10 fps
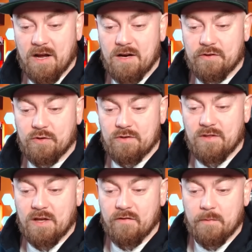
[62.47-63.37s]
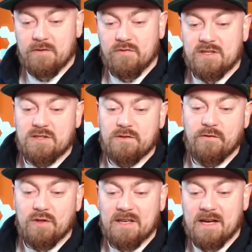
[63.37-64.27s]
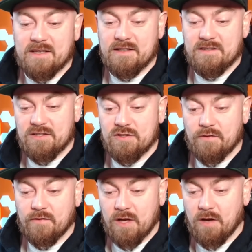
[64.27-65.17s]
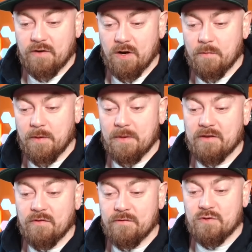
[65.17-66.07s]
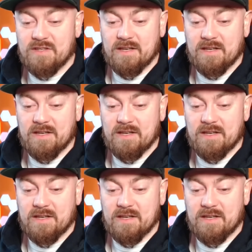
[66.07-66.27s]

argued the government risks fueling accusations of a cover-up by refusing an